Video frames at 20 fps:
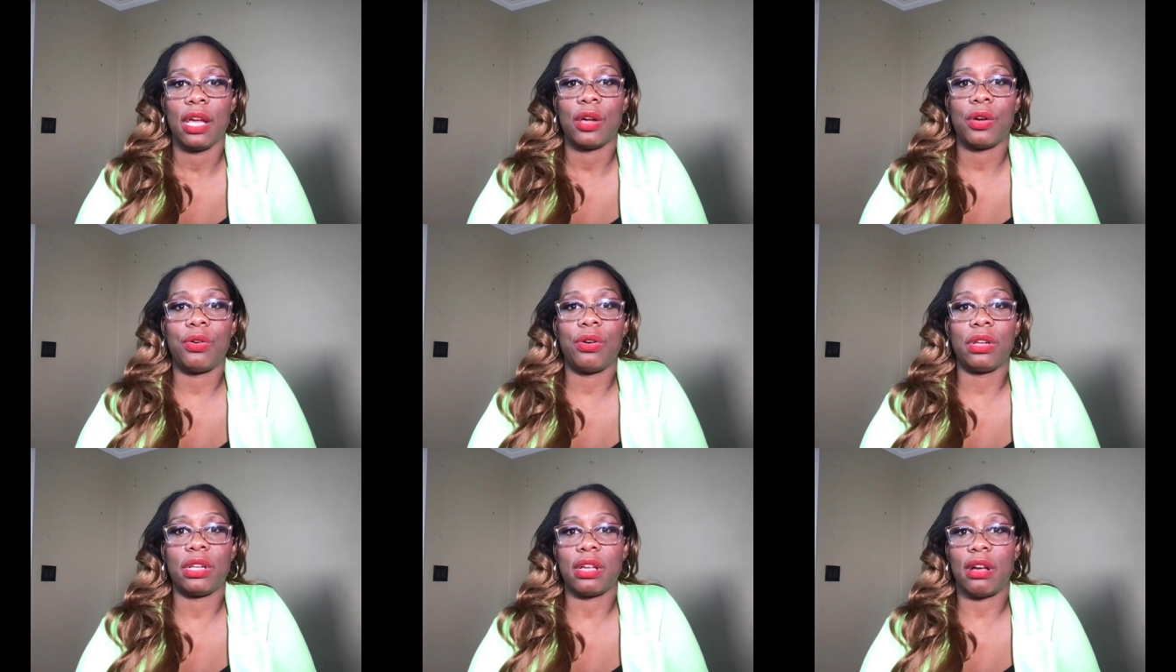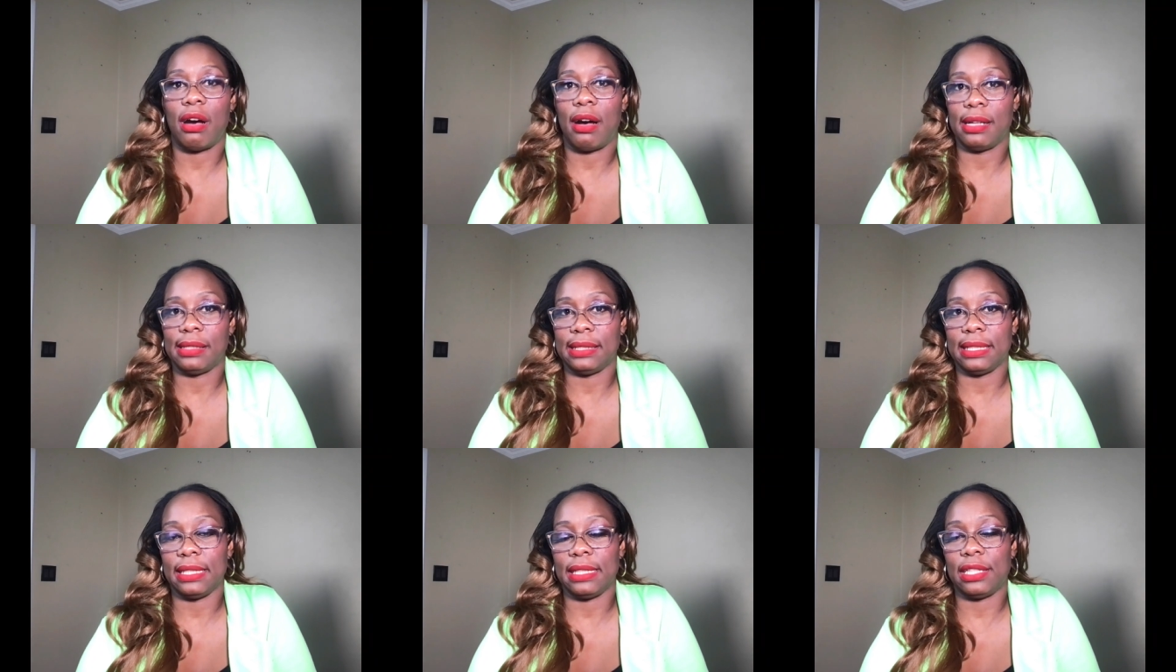could
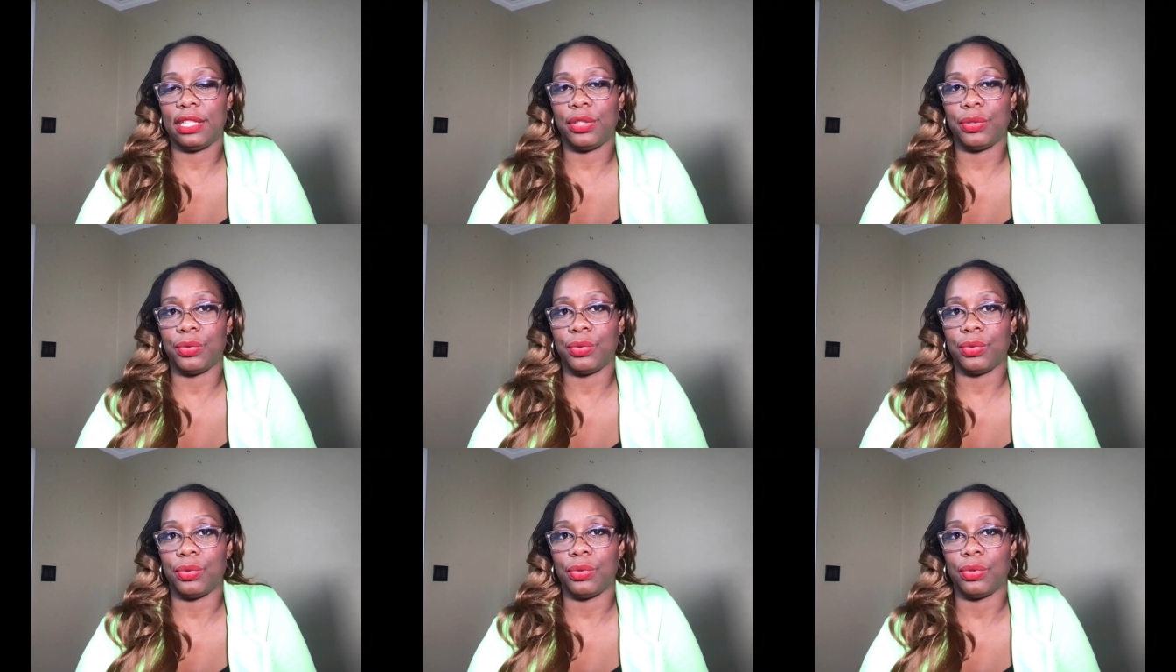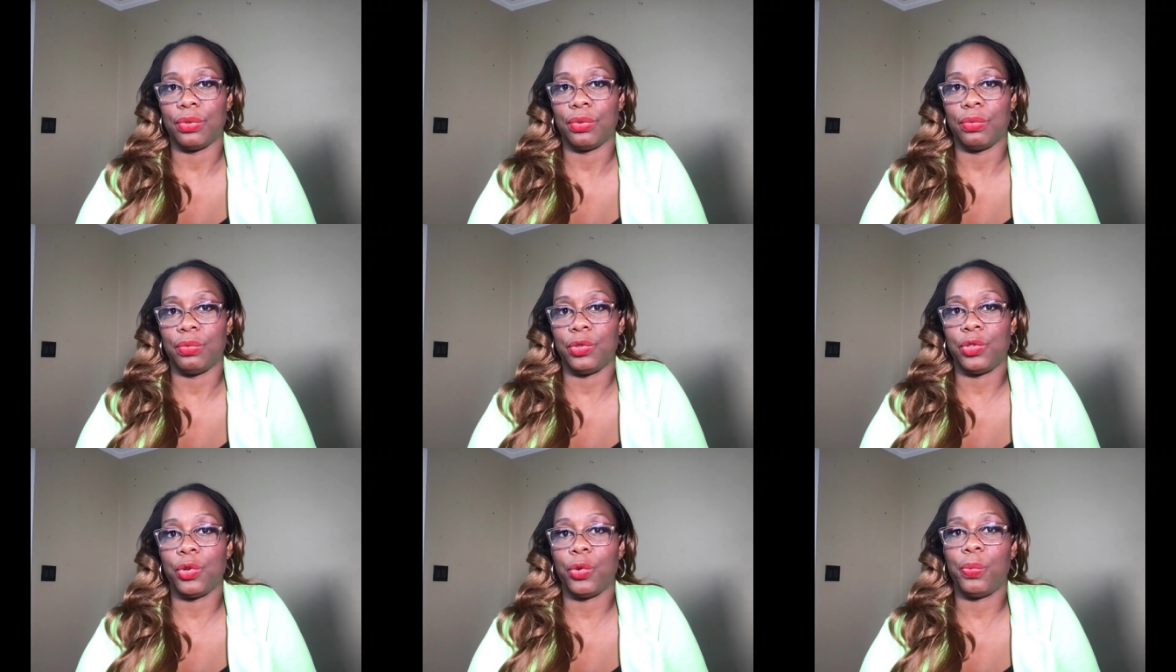cause it to
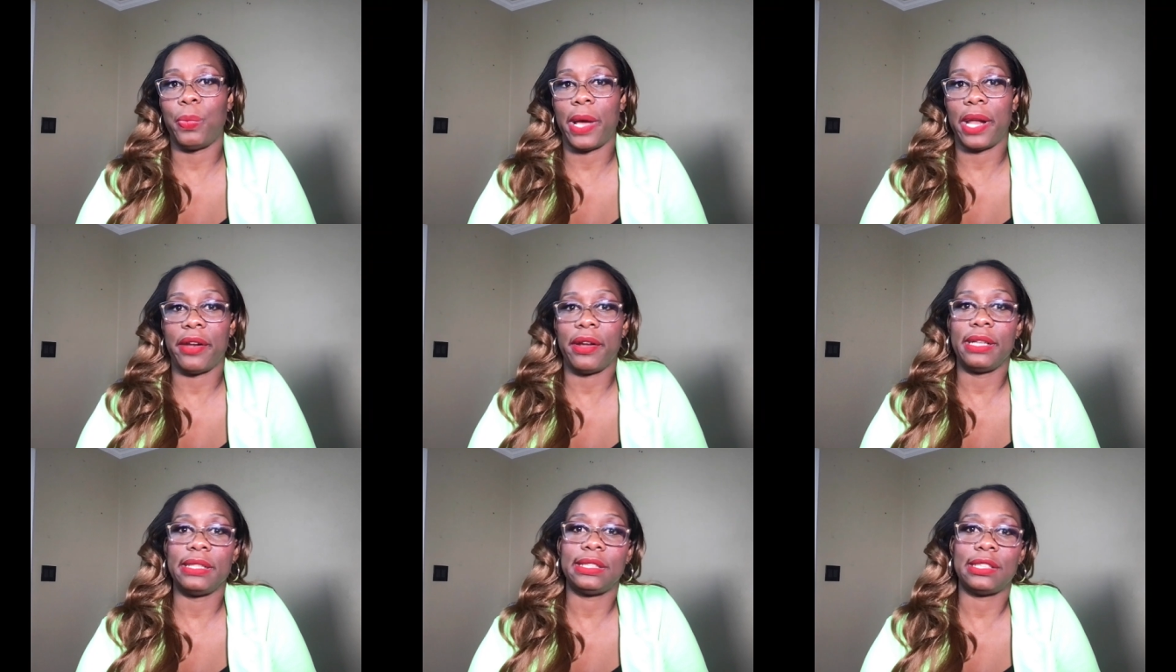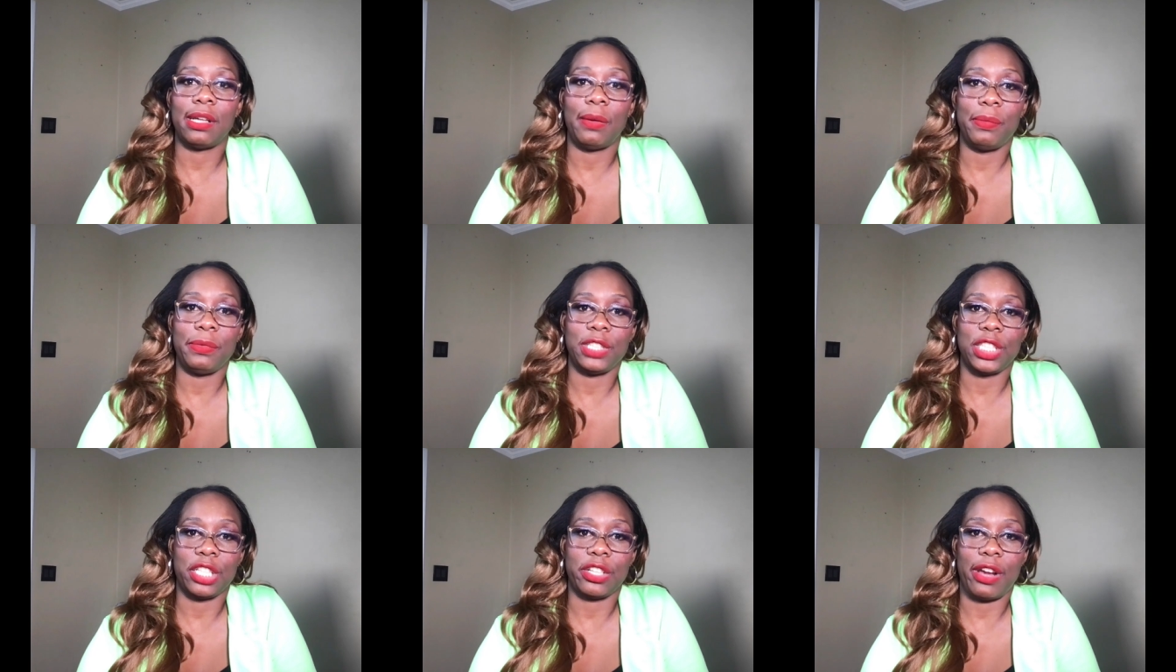do better in
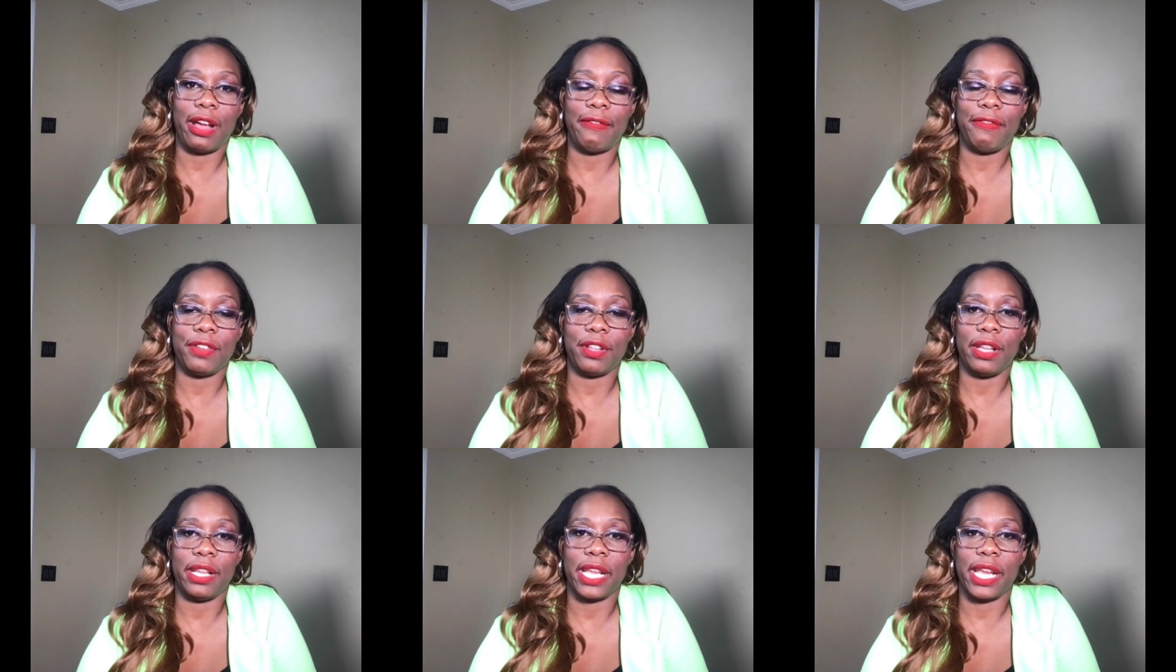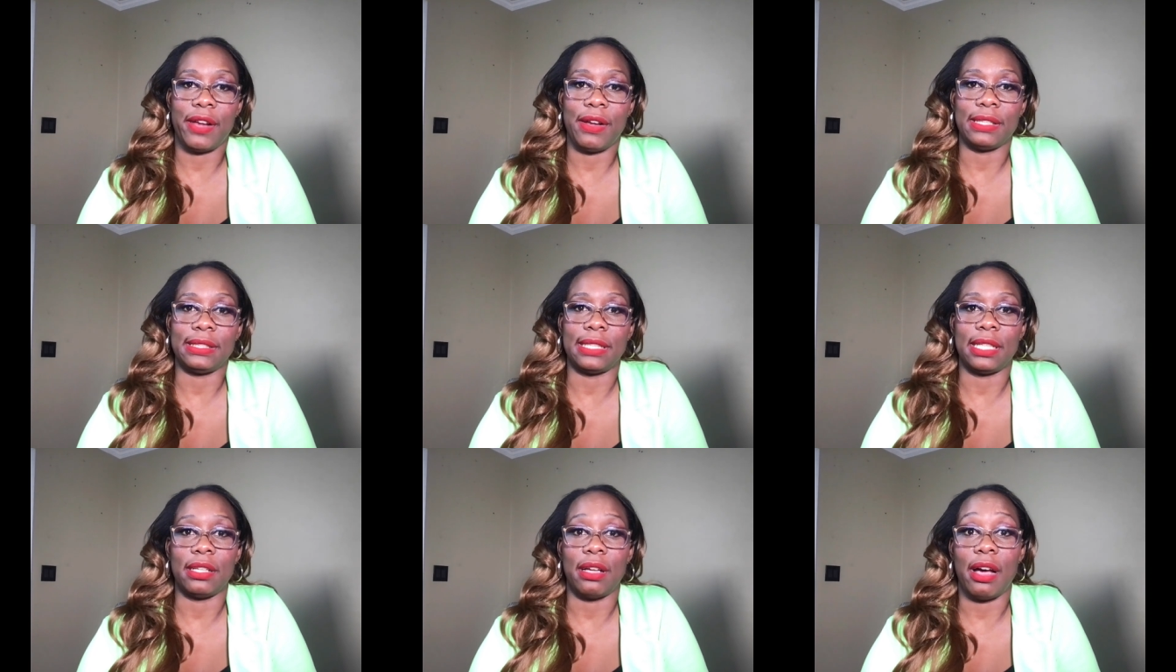some geographical
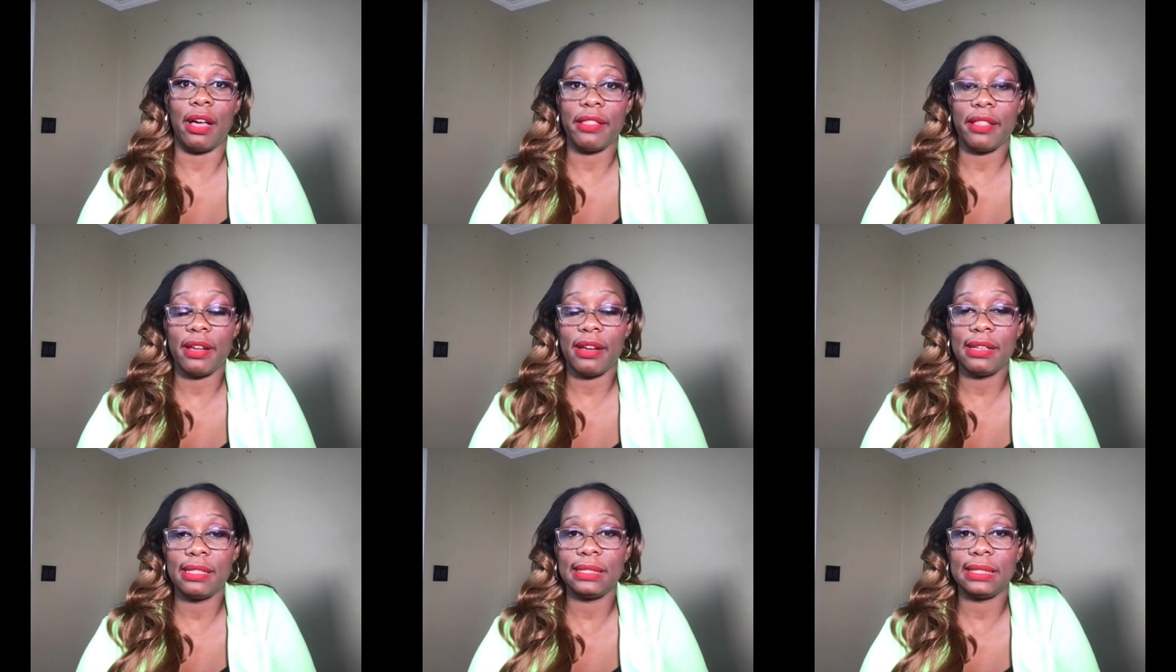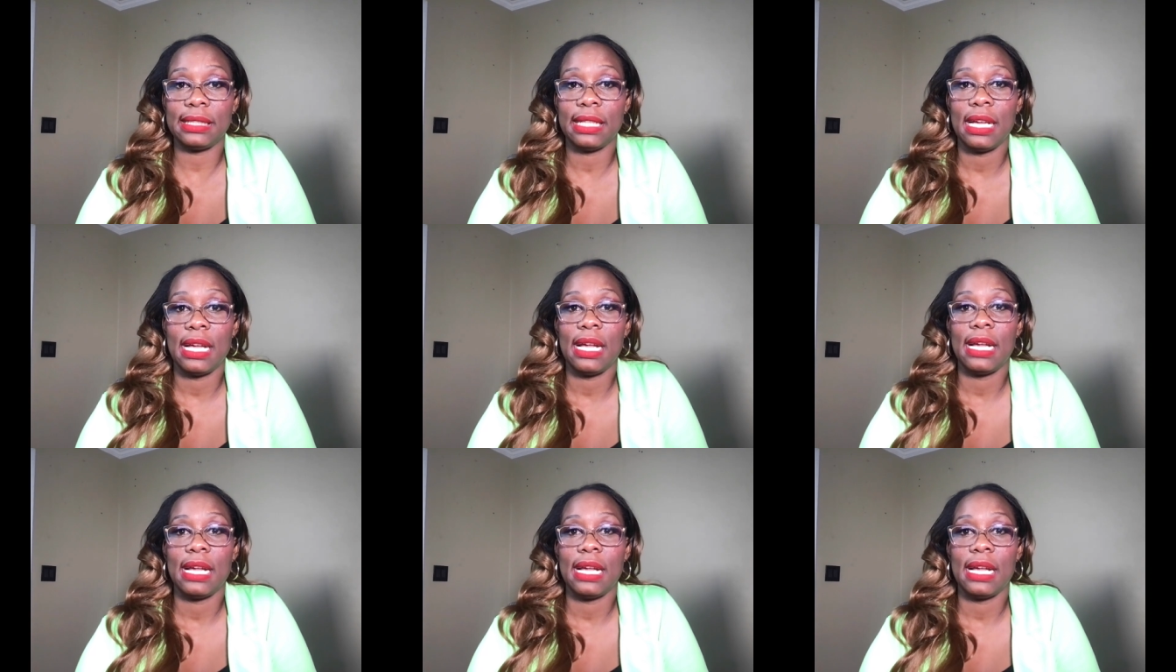areas than others.